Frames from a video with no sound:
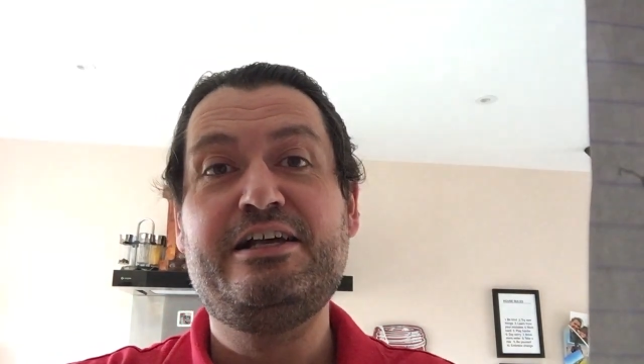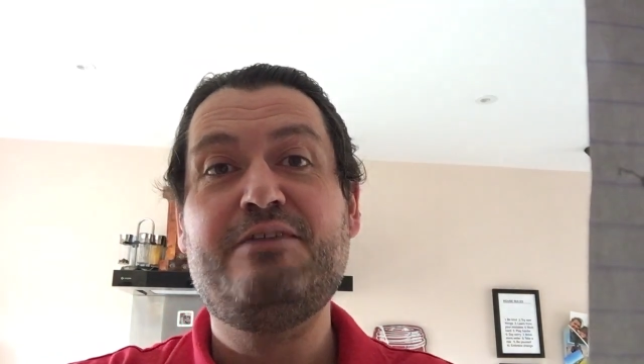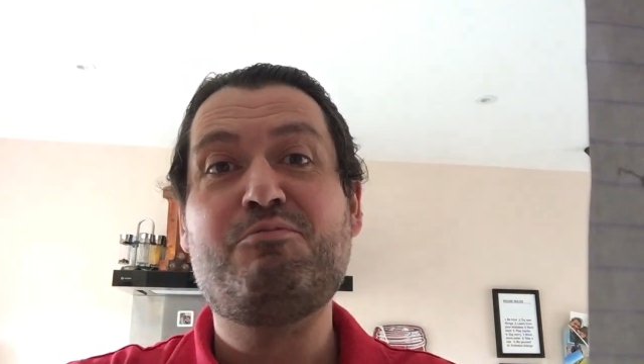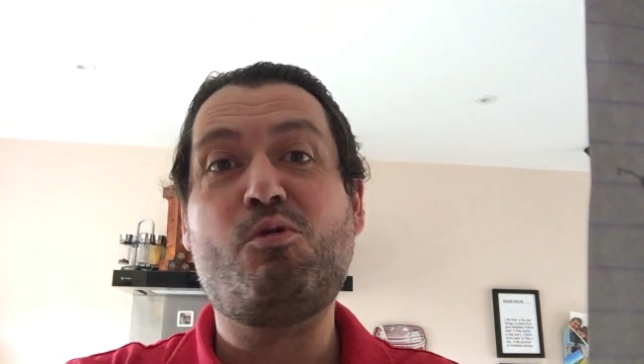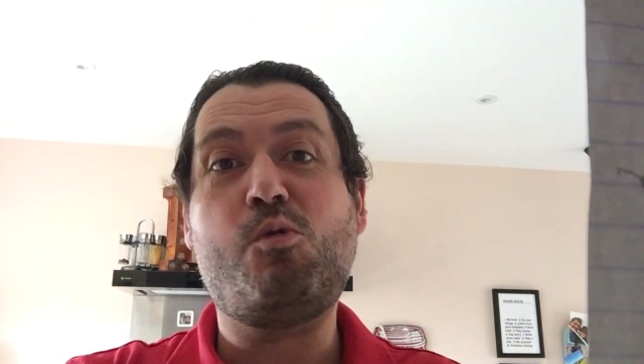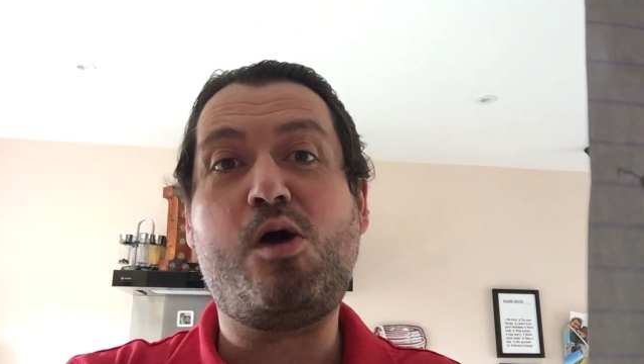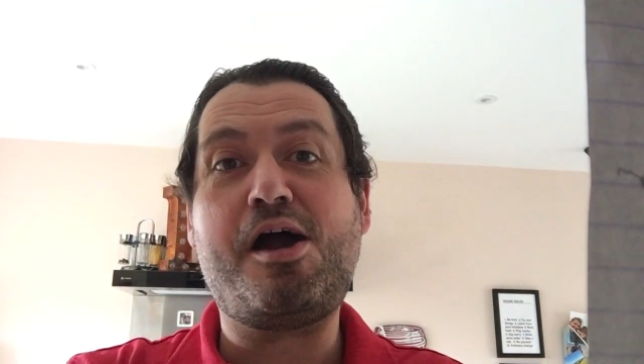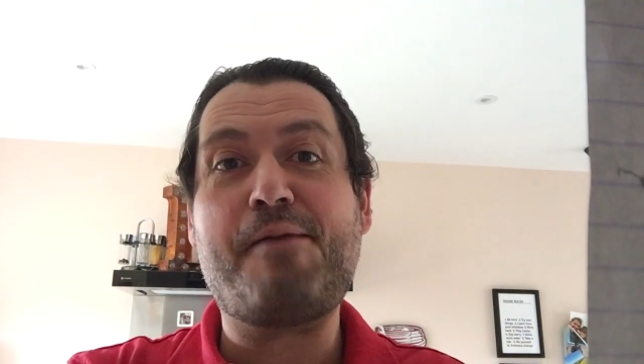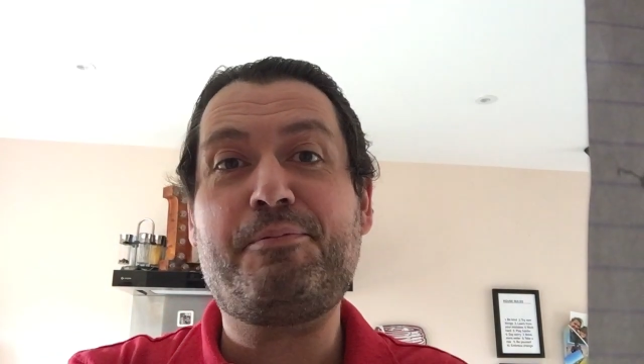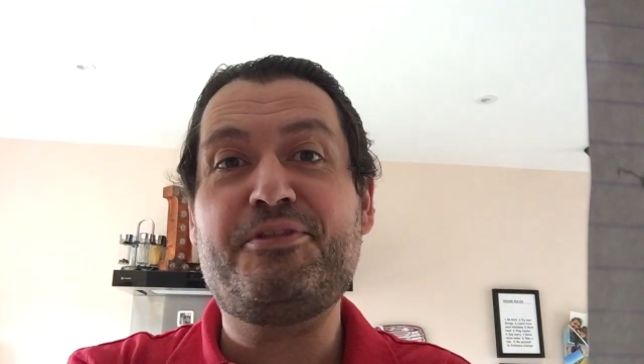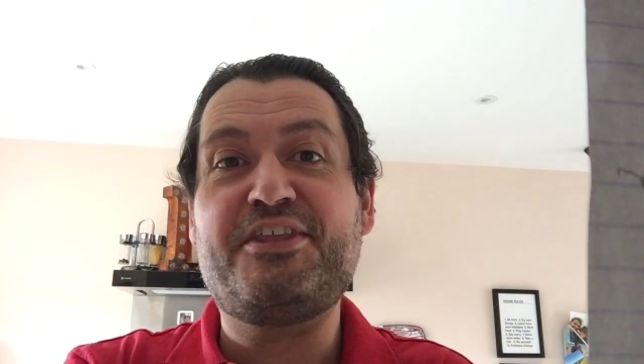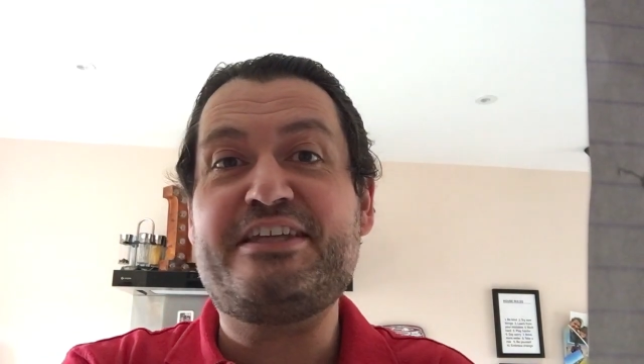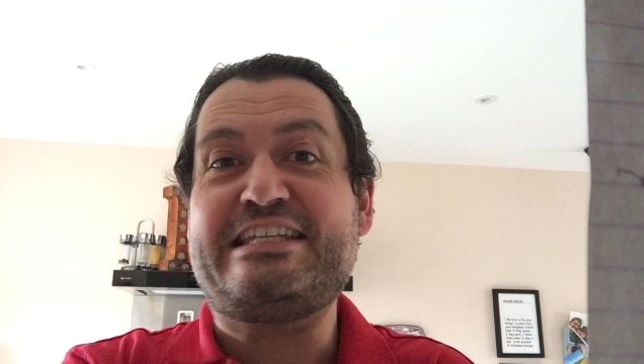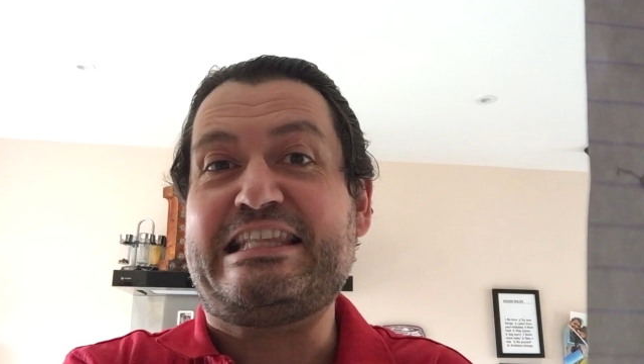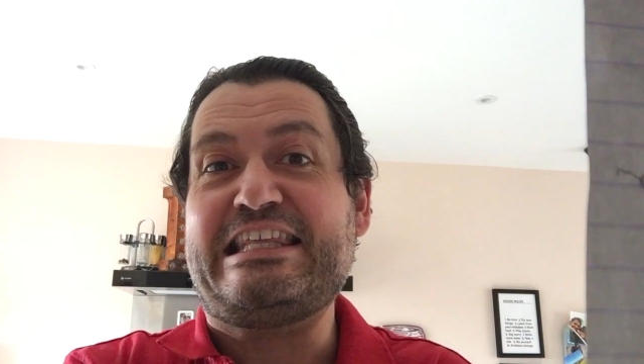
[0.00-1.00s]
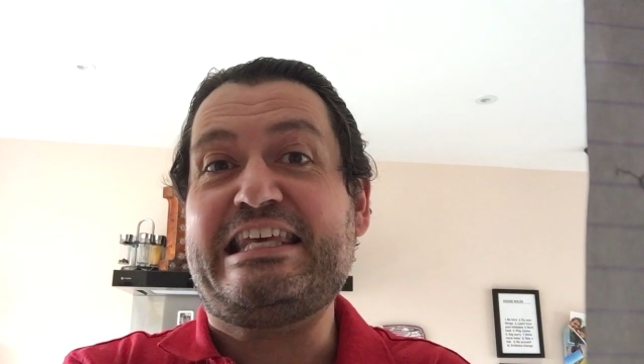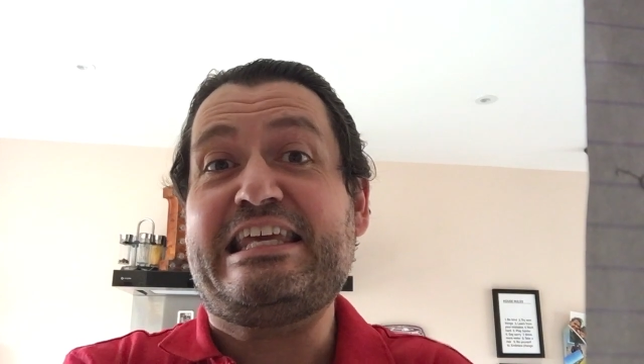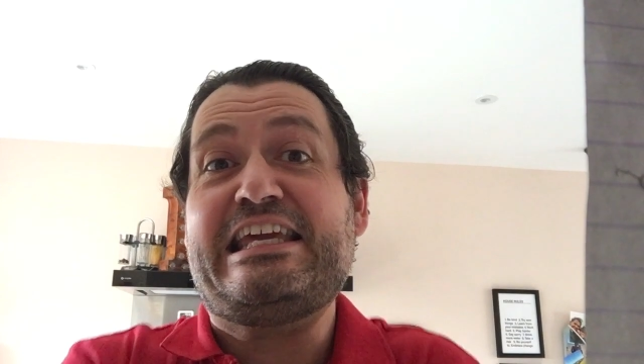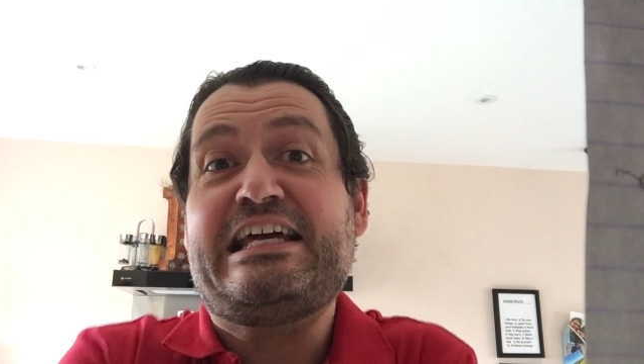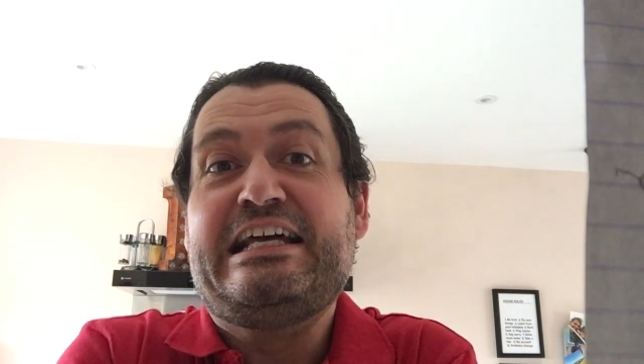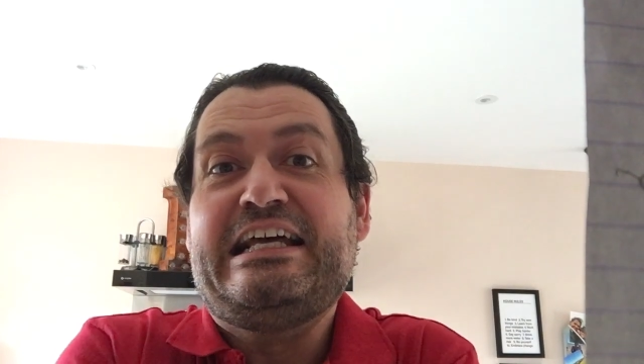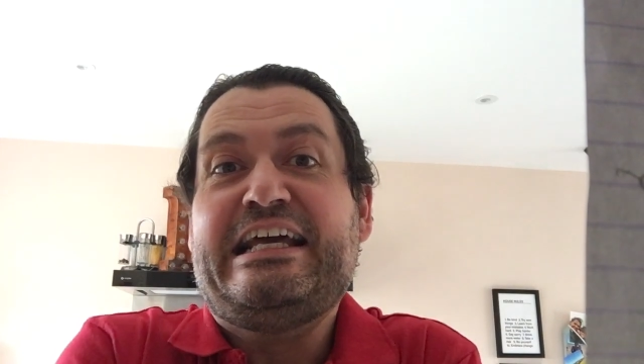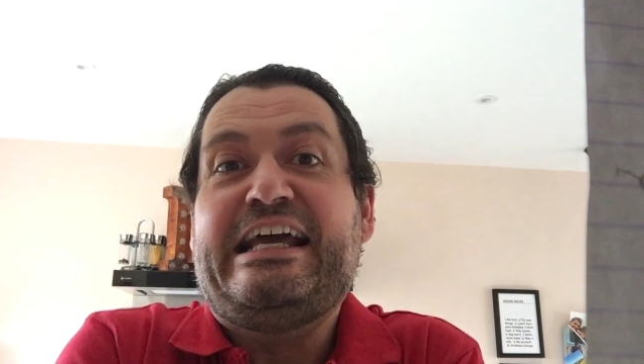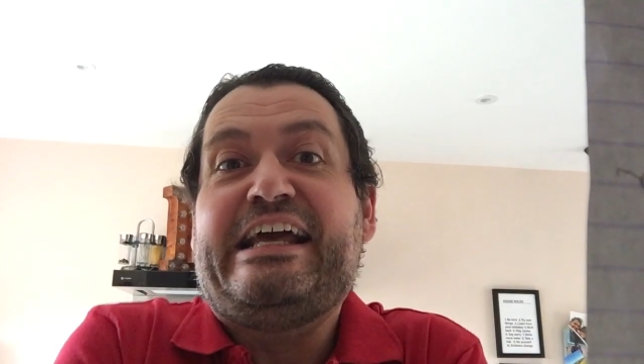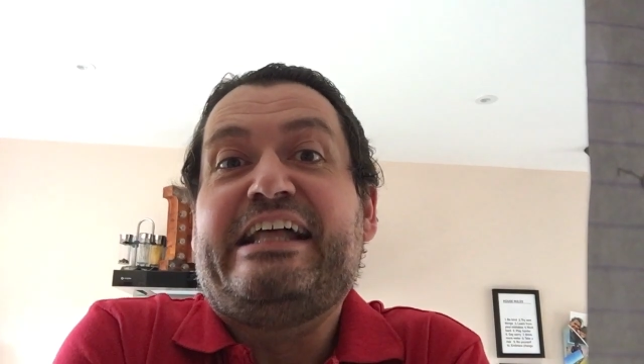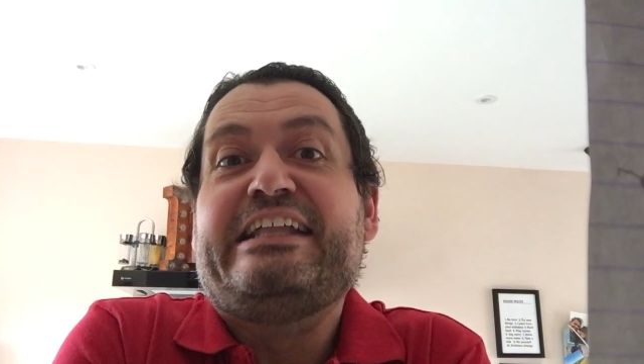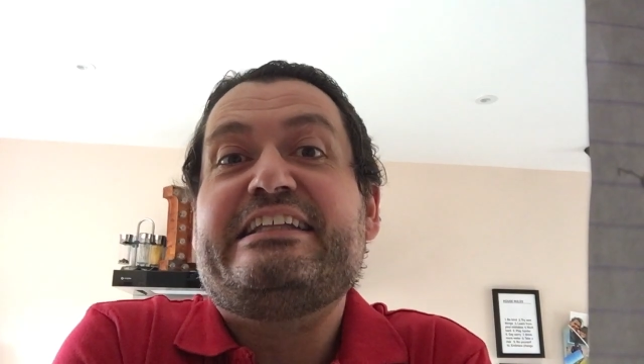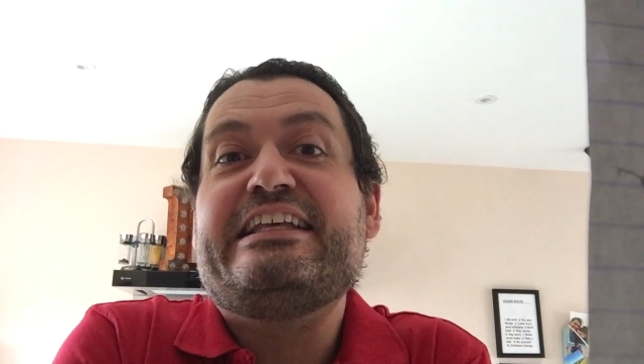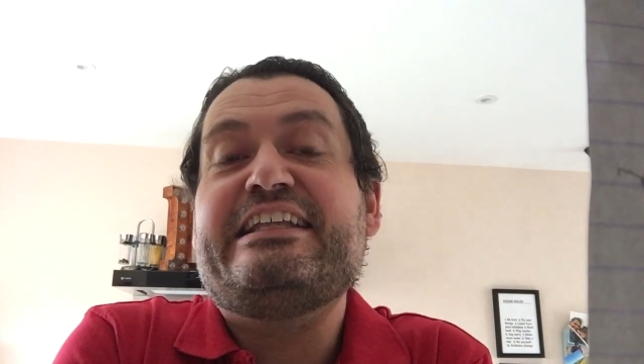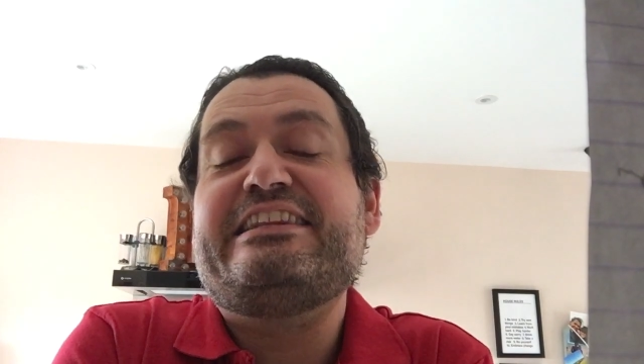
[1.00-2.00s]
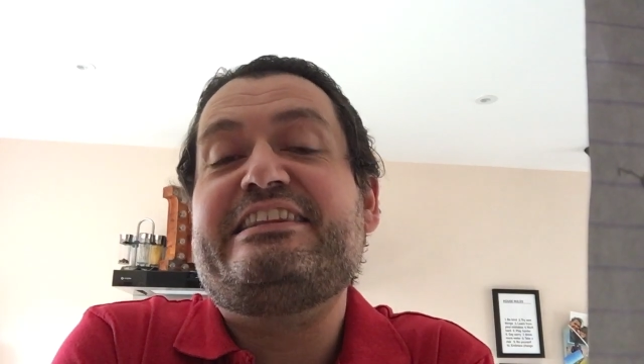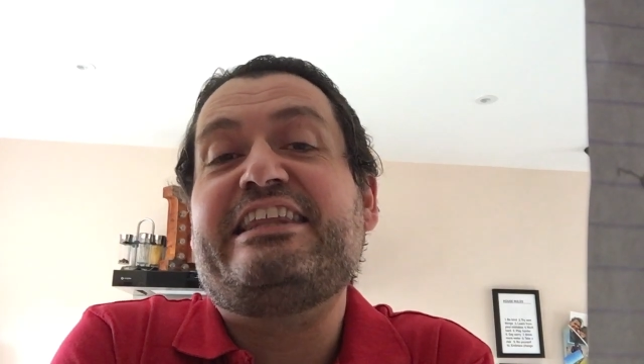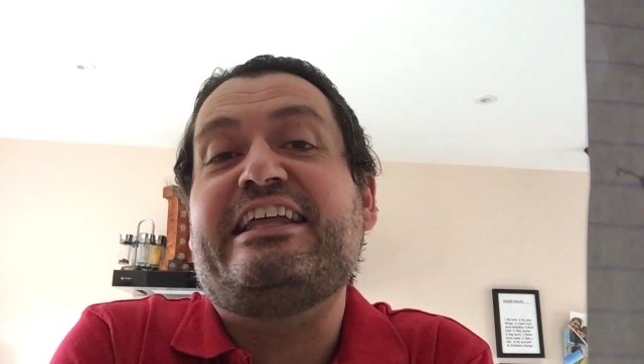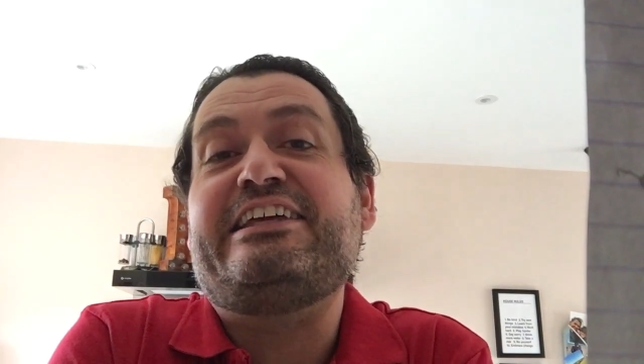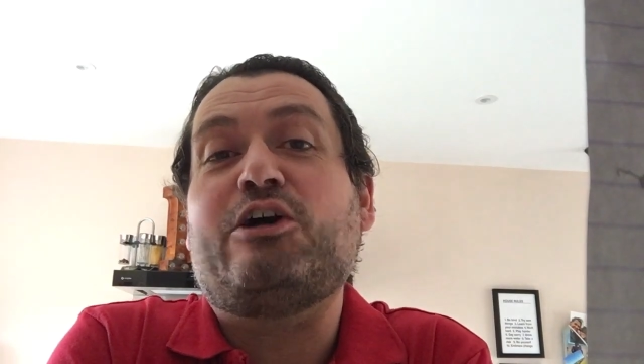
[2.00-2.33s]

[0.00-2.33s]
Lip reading: But what happened? They